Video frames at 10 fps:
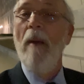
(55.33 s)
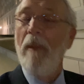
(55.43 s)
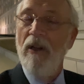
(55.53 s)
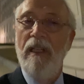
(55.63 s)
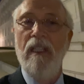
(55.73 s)

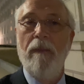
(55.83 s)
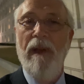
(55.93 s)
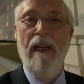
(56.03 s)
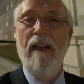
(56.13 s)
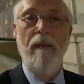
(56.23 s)

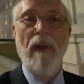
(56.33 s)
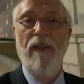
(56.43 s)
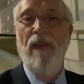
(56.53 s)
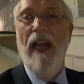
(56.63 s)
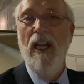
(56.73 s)
participated in my
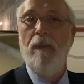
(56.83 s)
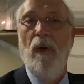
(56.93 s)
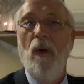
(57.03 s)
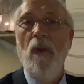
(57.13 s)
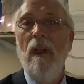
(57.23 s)
flash poll,